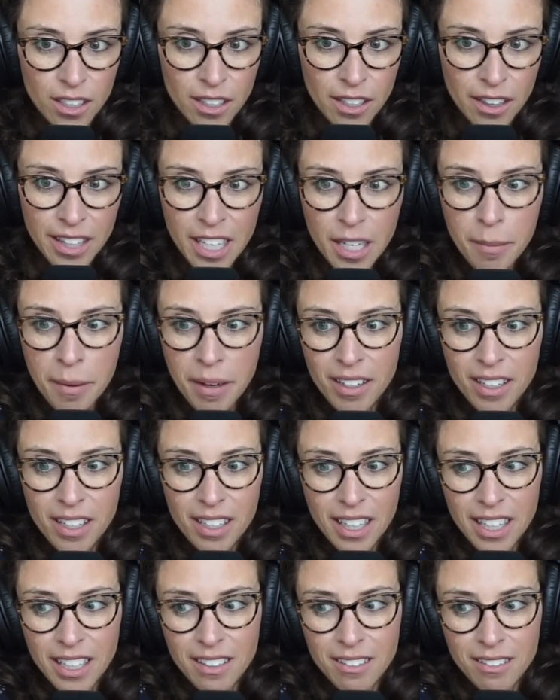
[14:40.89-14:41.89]
Think about it.
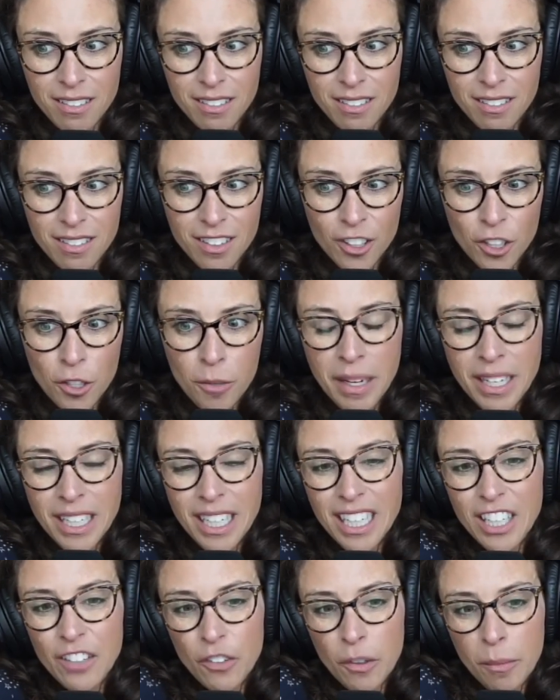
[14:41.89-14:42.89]
Like, you may
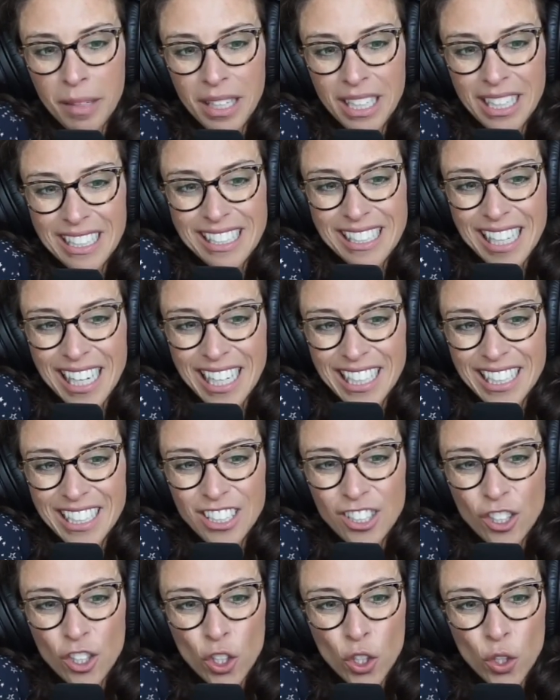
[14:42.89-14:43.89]
not even be
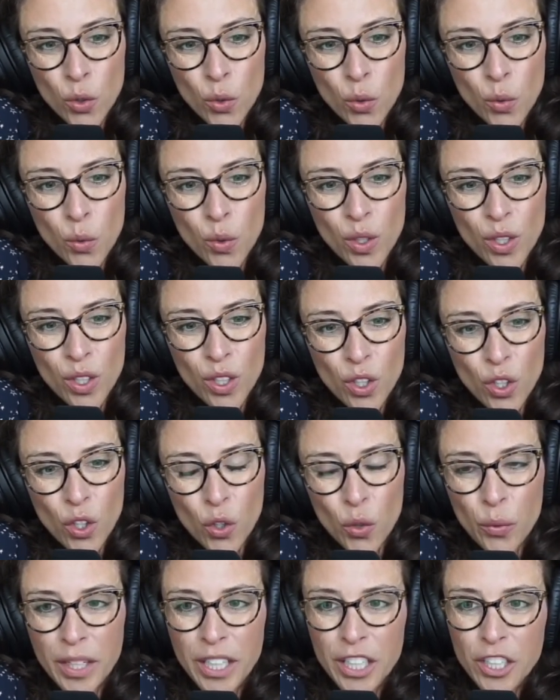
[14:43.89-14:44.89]
excited to
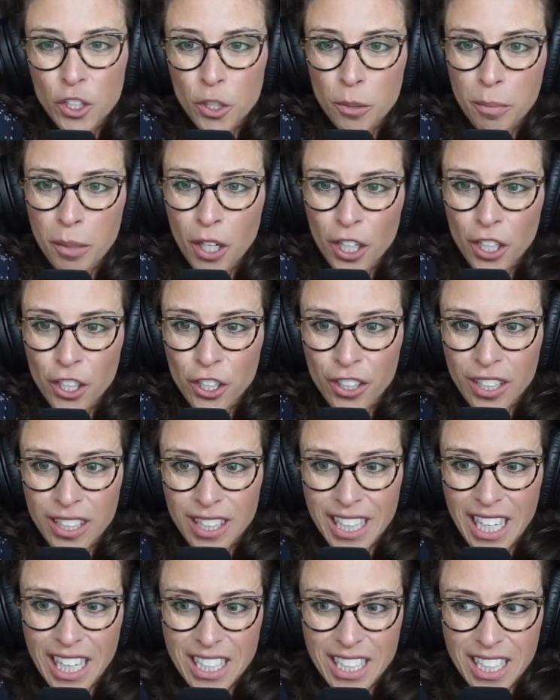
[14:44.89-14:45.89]
greet your partner at
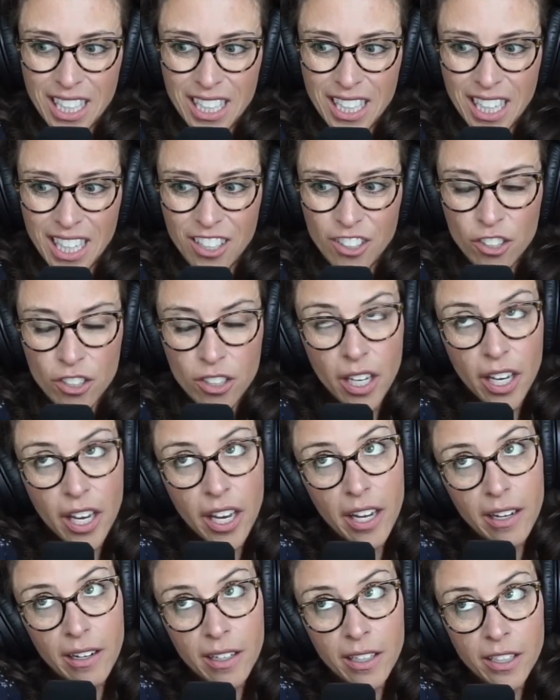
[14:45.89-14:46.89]
the end of the day. You're just like,
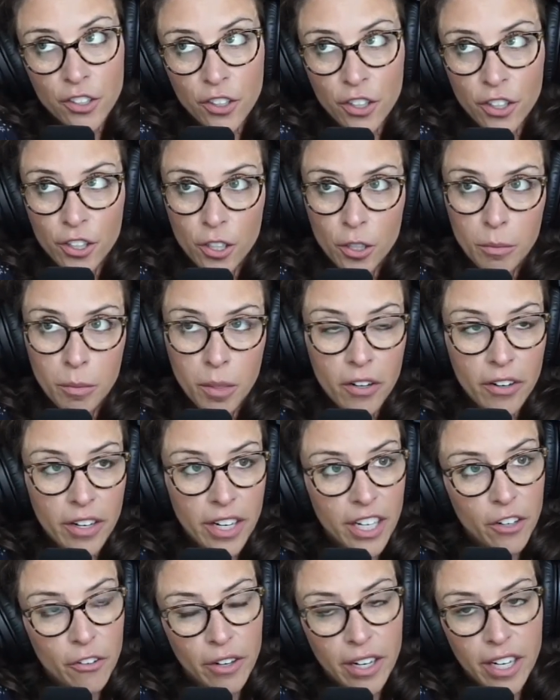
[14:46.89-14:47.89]
hey, hon, you're home. All
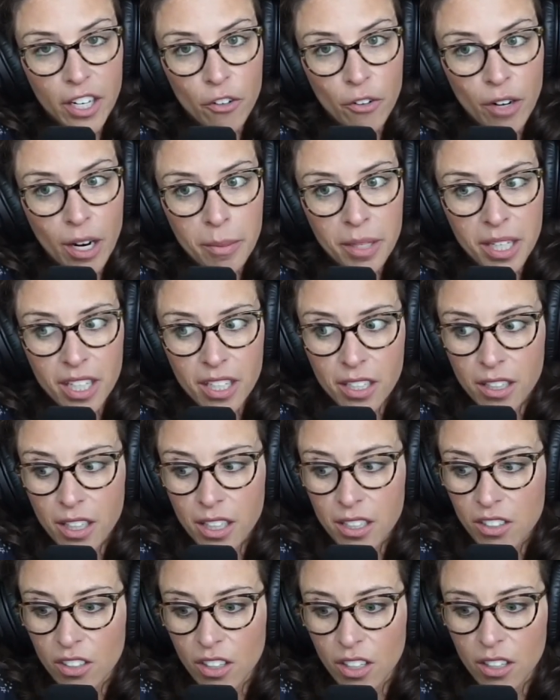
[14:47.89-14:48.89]
right, great. Grab a kid.
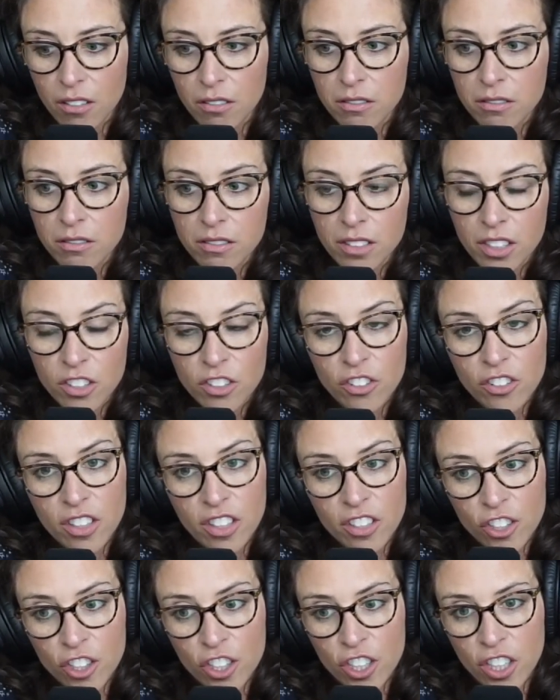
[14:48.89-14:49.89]
Let's go. There's
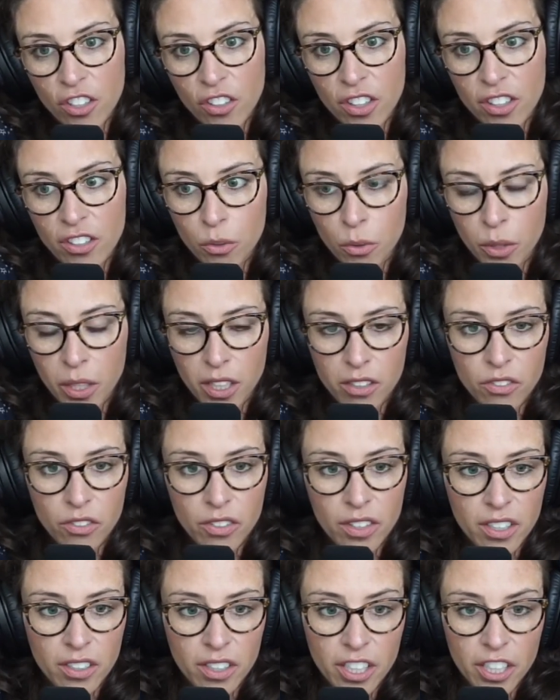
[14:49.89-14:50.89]
shit on the toilet over
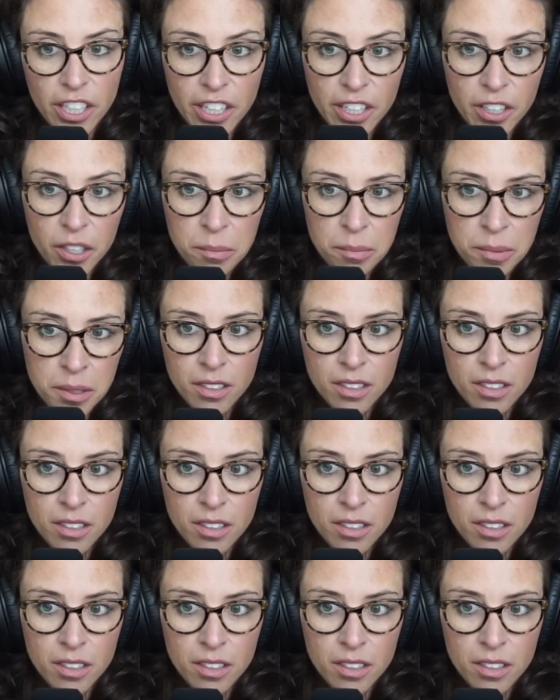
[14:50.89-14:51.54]
there. Can you help?